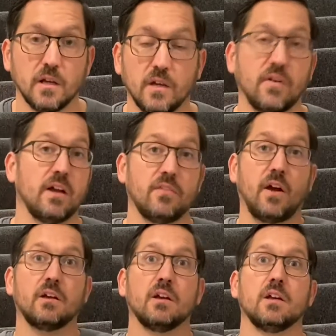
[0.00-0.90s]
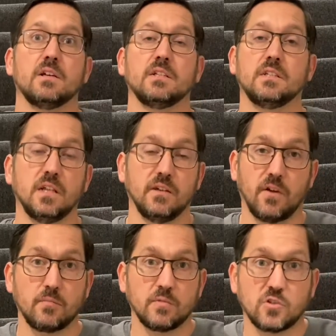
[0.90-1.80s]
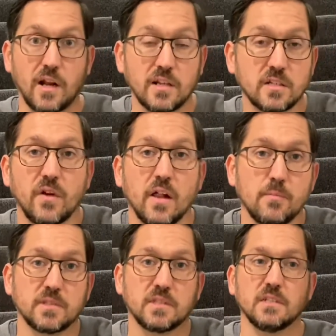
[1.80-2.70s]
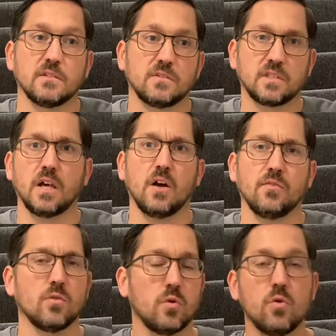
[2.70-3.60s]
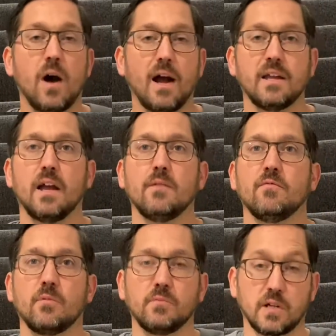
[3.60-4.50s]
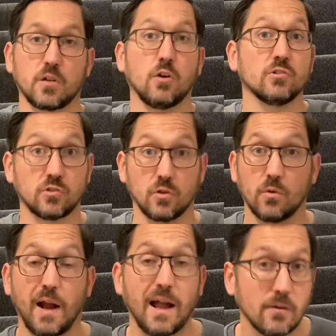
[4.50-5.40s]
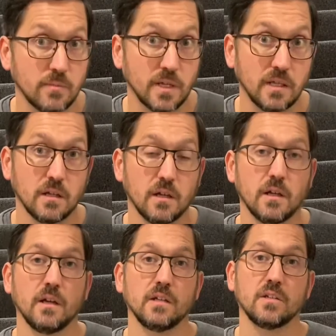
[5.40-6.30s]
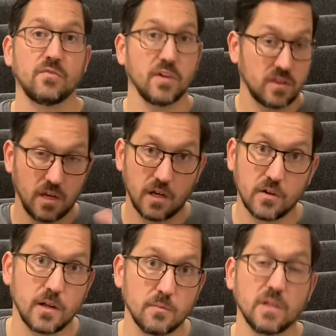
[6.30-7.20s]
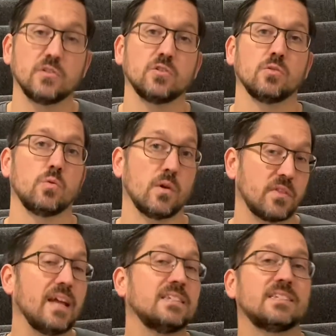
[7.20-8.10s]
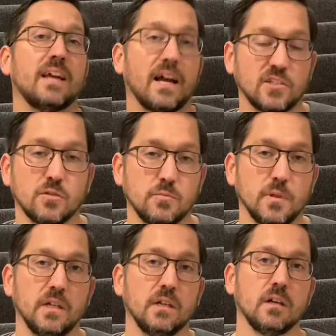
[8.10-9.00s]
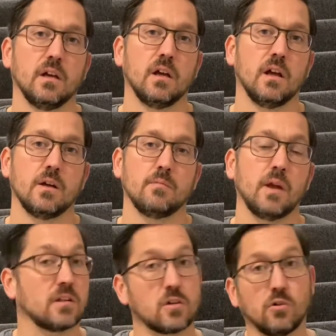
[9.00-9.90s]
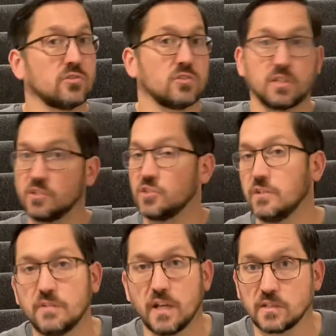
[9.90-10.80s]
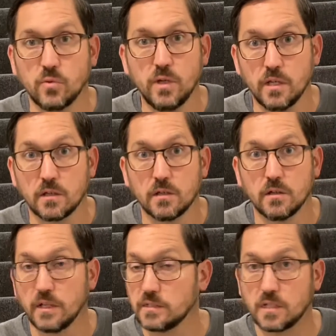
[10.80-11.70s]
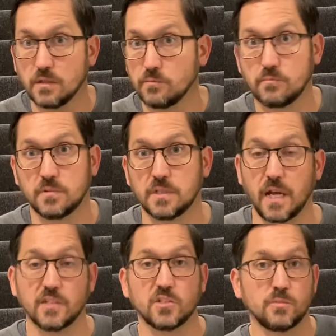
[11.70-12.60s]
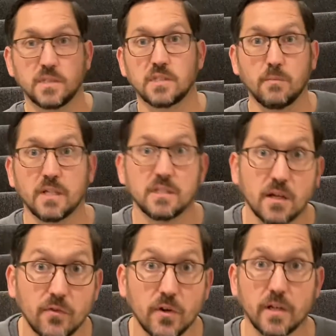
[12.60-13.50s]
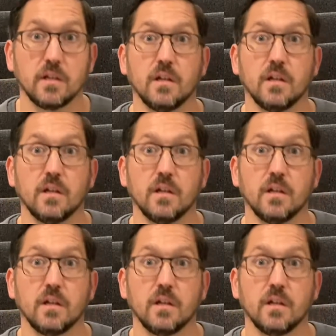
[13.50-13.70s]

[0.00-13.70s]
If I try to develop a sense of self and who I am from the culture around me to fit their image or what they say I should be, man, the culture is going to shift next week. And it's going to say I should be somebody different.